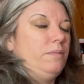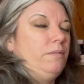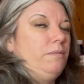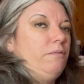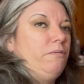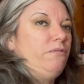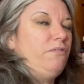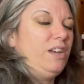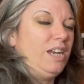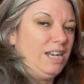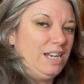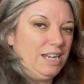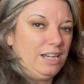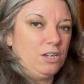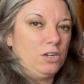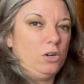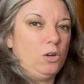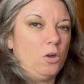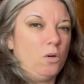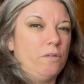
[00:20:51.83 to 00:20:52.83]
feeling
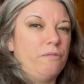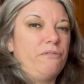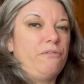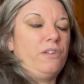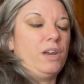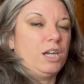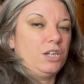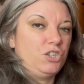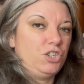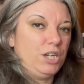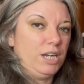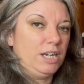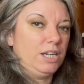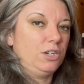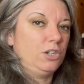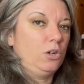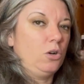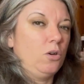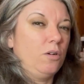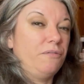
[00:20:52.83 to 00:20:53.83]
a lot of flushing
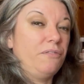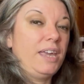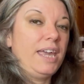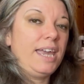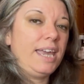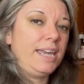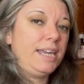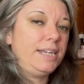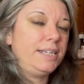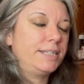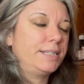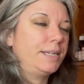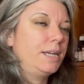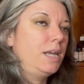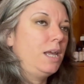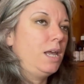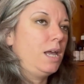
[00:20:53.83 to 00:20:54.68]
and a lot of heat.